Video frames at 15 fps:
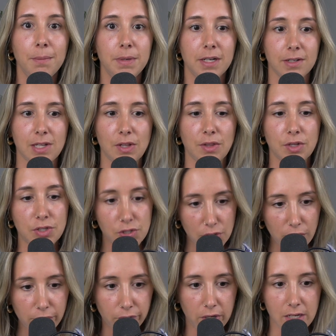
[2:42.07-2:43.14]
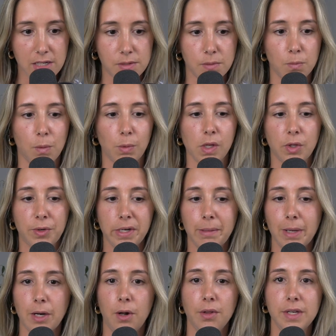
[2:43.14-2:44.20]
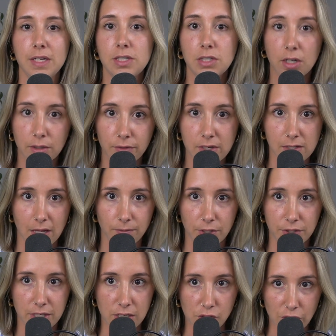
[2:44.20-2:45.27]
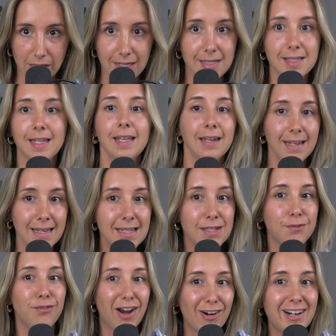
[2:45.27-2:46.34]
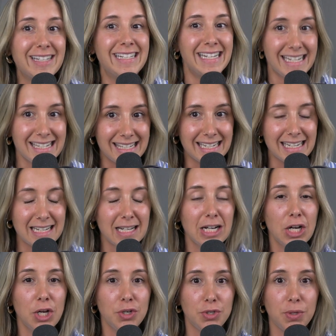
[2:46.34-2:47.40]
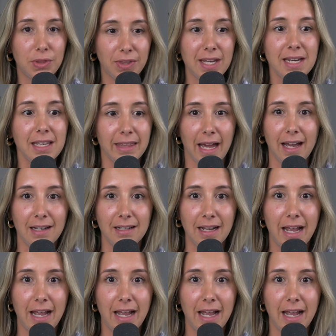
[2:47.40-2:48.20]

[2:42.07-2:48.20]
because on the surface, when we're learning about all these surface level teachings, it is very easy to think that,